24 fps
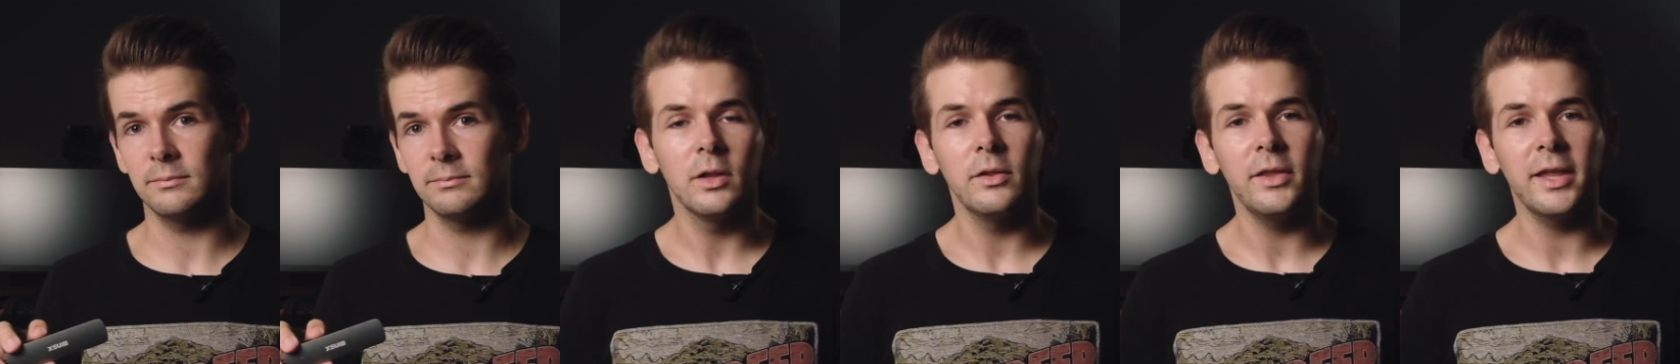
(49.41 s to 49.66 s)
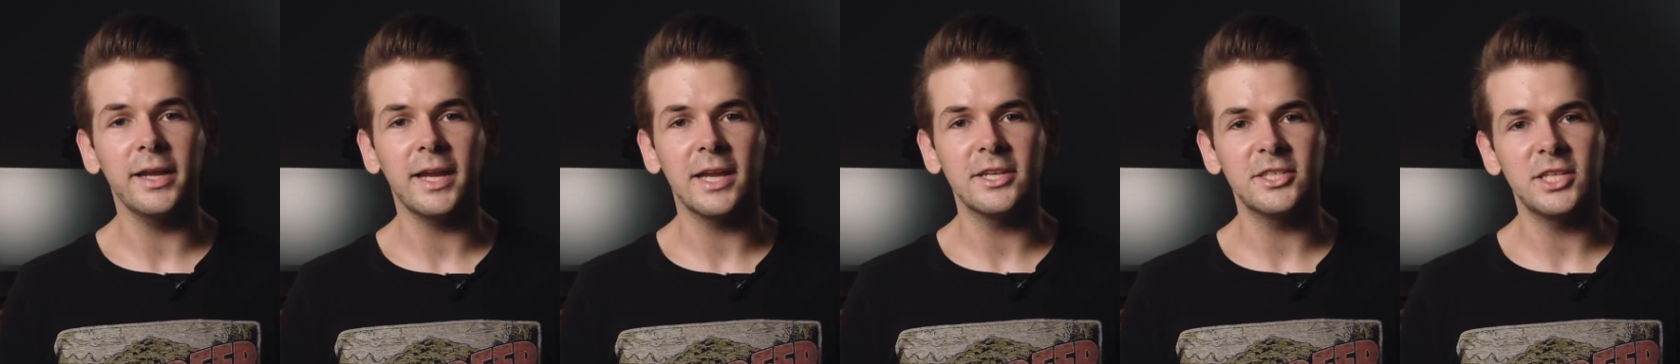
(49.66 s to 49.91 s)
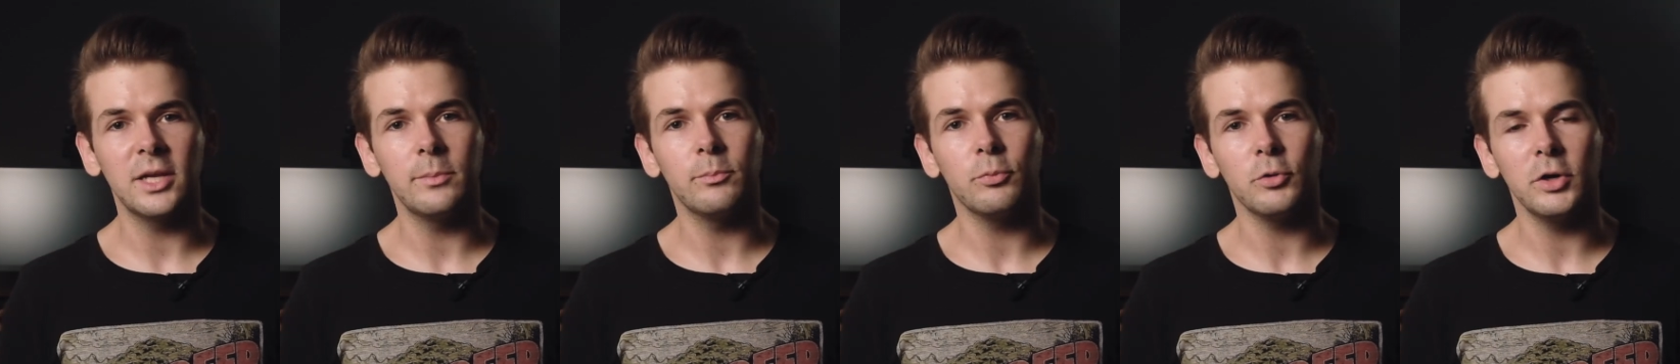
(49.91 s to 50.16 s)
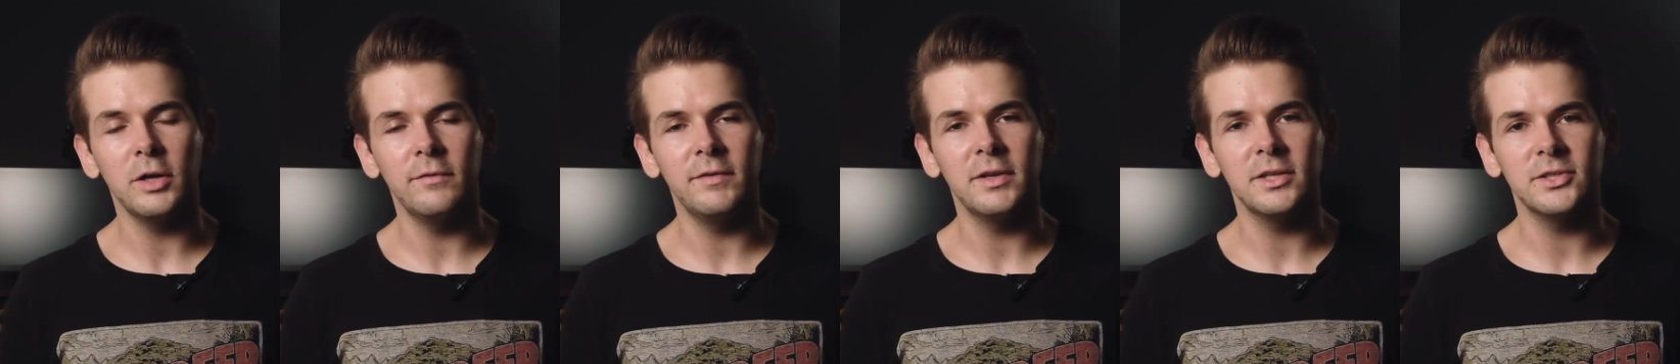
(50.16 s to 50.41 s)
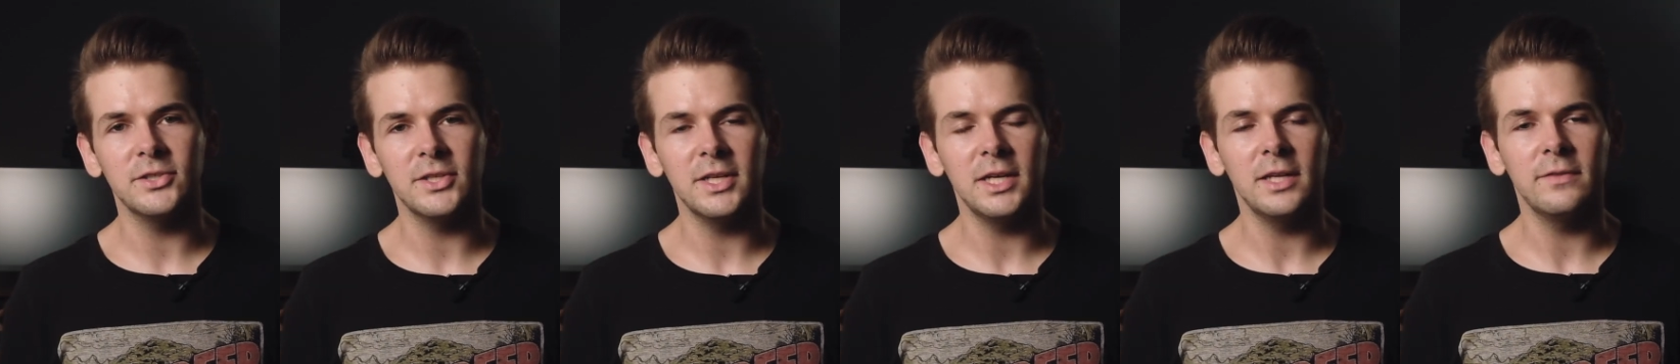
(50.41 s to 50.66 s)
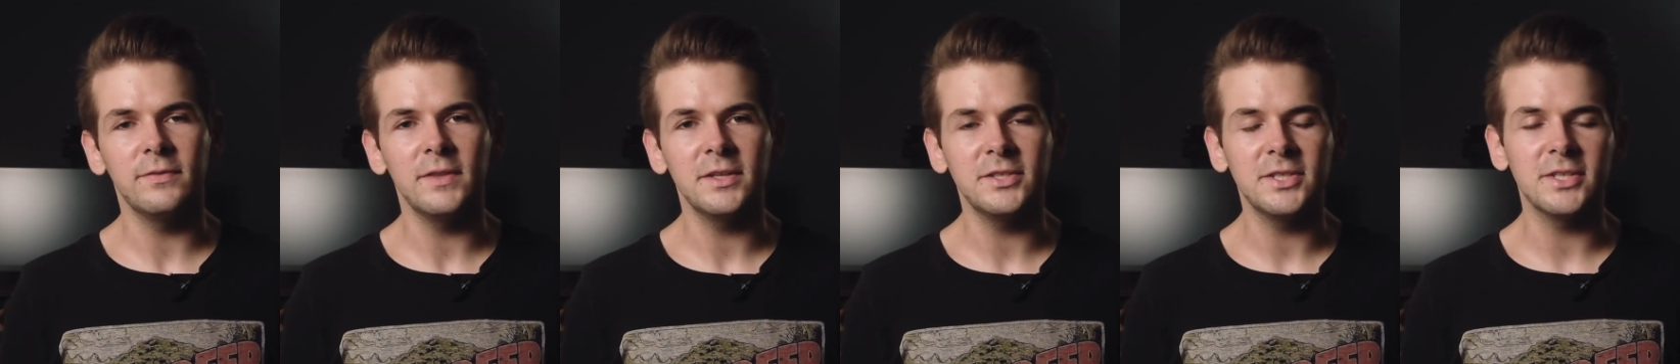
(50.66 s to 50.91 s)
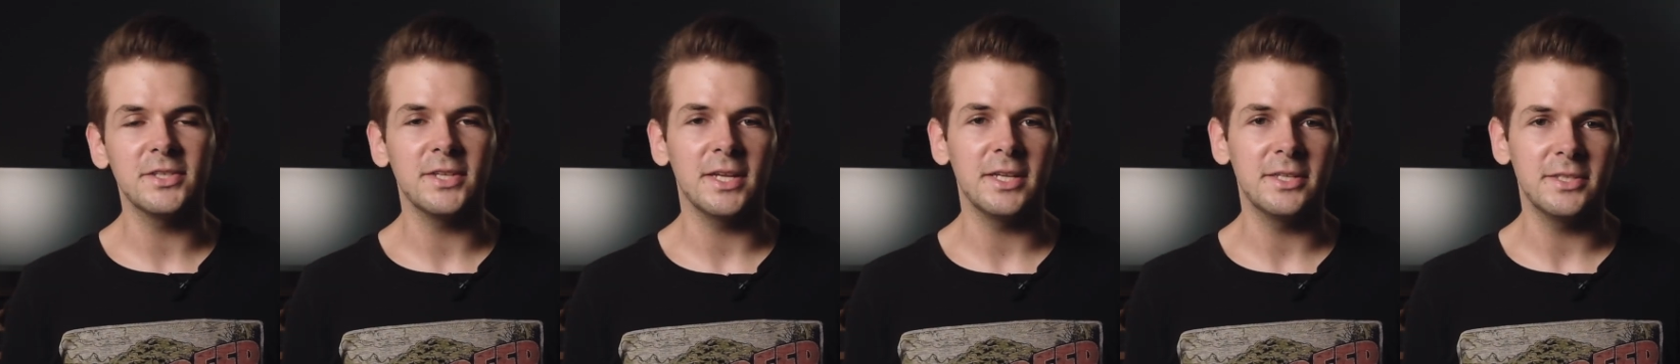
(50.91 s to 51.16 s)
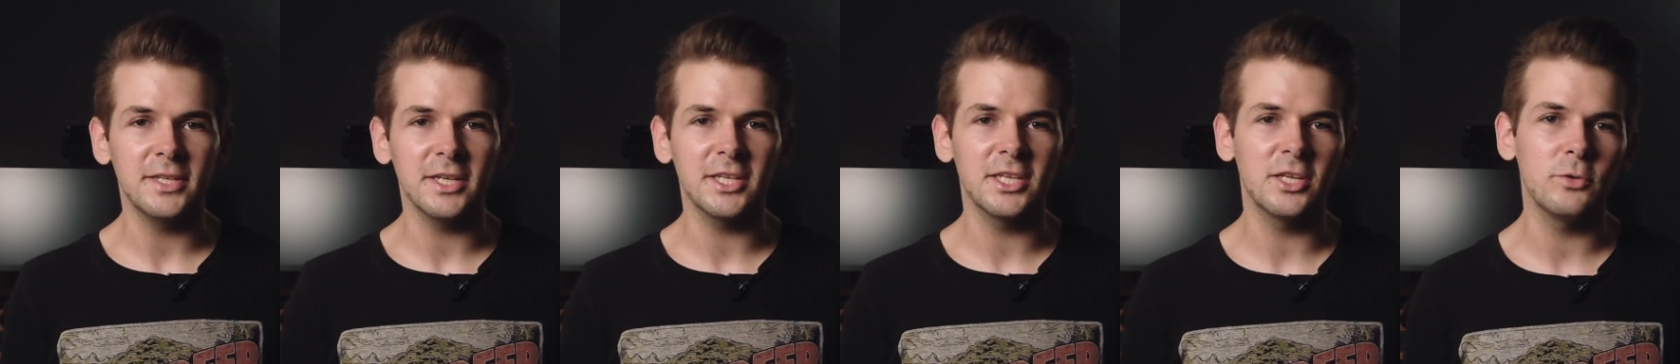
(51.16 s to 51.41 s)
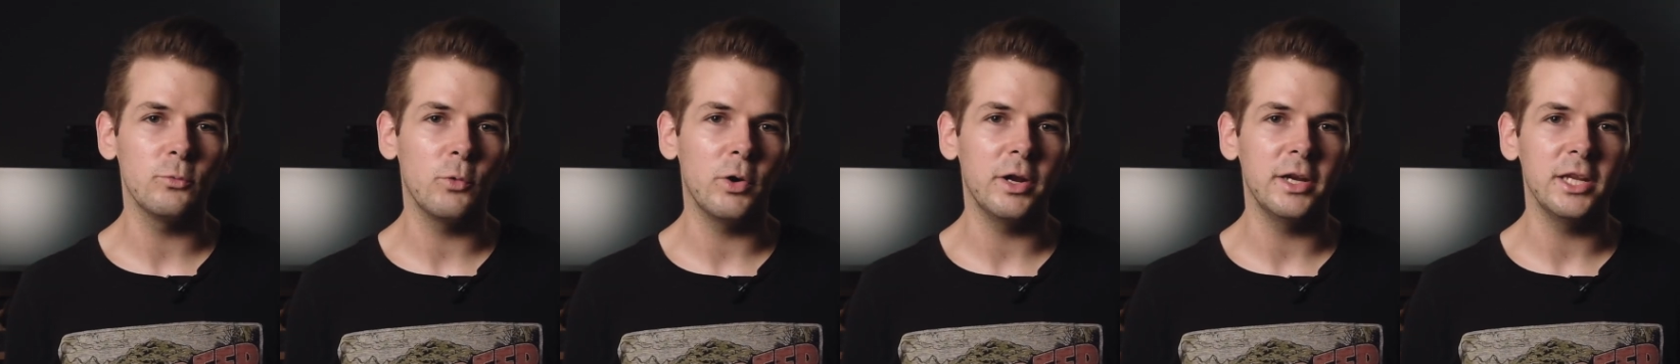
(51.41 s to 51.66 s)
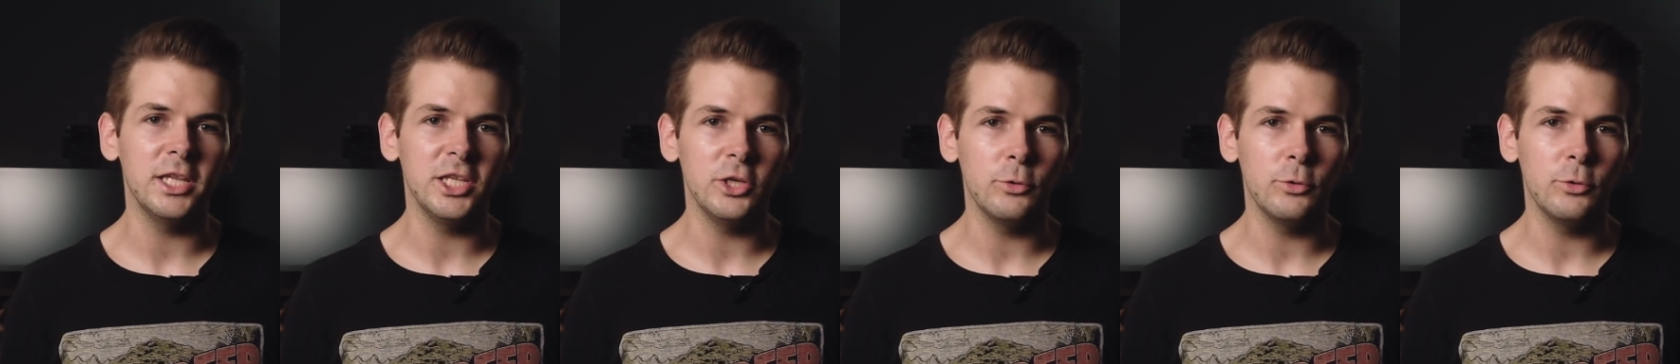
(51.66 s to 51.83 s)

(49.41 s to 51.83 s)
Like I said previously, this is a 6-in-1